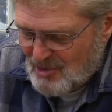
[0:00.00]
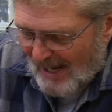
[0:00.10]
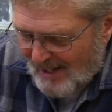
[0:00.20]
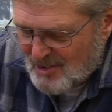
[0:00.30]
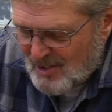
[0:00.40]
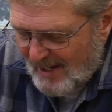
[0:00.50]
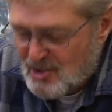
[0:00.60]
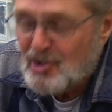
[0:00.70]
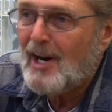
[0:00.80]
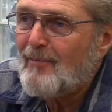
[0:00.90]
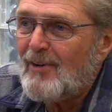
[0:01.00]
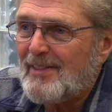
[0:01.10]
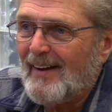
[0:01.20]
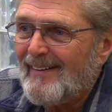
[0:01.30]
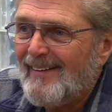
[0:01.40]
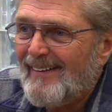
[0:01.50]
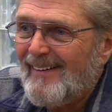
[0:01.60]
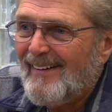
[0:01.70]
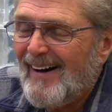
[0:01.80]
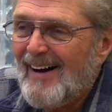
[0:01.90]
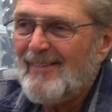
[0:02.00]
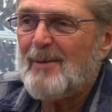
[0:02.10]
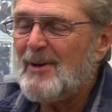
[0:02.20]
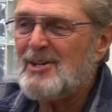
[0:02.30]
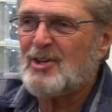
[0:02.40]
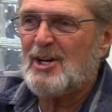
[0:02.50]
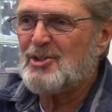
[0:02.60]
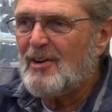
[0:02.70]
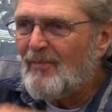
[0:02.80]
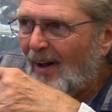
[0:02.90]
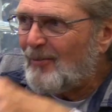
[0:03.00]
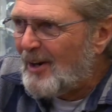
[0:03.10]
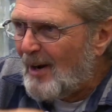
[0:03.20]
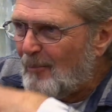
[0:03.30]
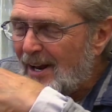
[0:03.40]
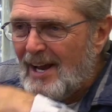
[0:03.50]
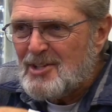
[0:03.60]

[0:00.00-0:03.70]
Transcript: he's got his hands in everything. I mean, he's involved in every